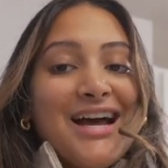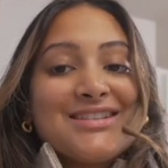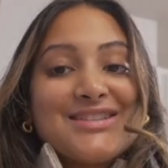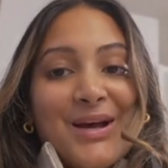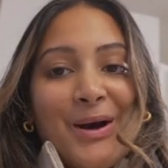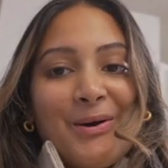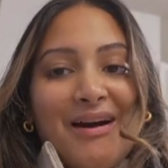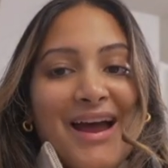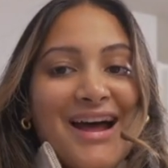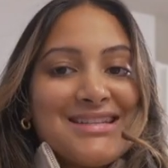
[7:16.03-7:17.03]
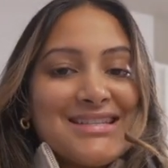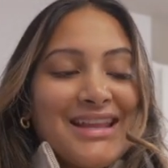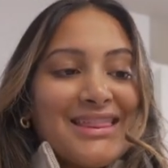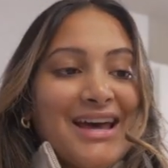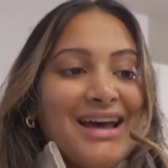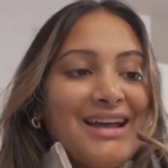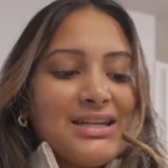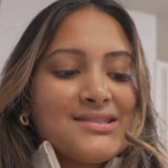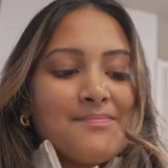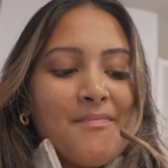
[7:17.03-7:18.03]
So I had to get that. It
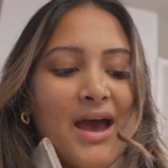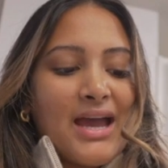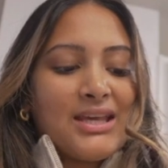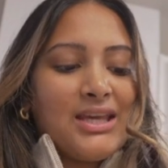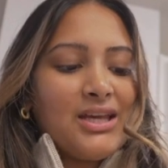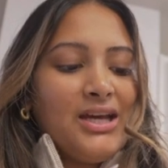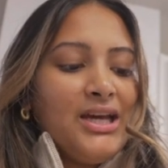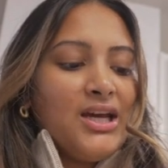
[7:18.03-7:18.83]
is Maggi.